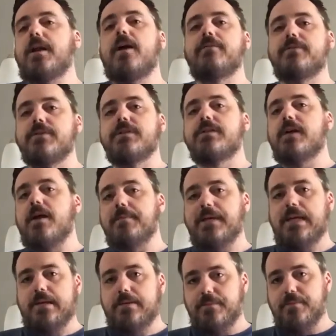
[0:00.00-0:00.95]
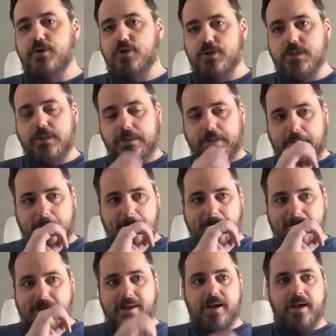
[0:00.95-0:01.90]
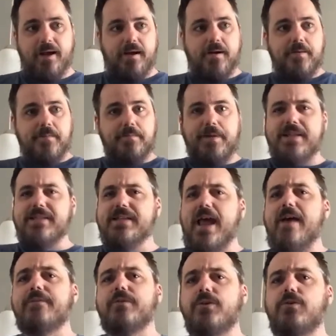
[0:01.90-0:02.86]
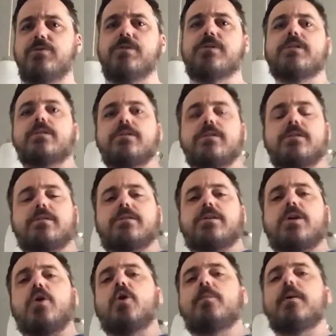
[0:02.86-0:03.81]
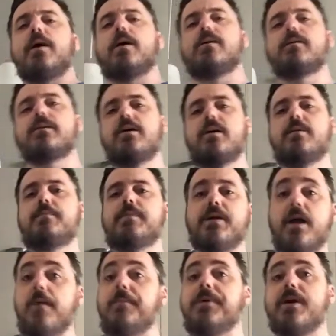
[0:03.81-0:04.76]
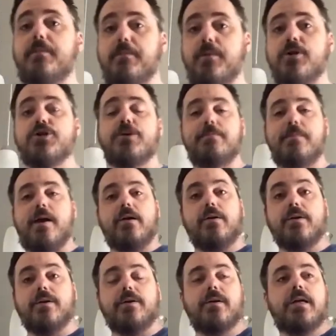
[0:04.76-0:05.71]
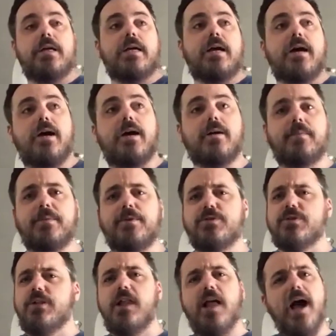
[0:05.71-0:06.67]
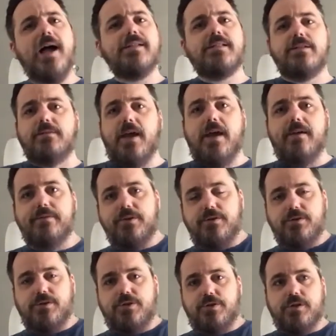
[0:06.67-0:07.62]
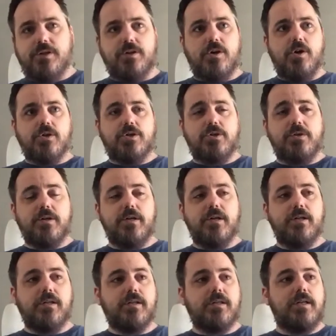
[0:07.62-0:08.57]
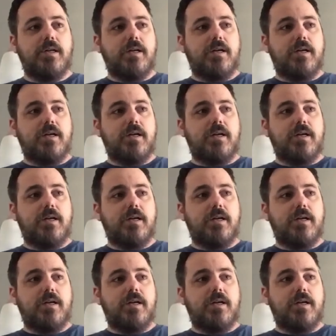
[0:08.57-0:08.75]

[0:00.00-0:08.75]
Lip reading: obviously I'm in it personally, best avenues to go about becoming a merchant mariner. There's lots of avenues. You can go to a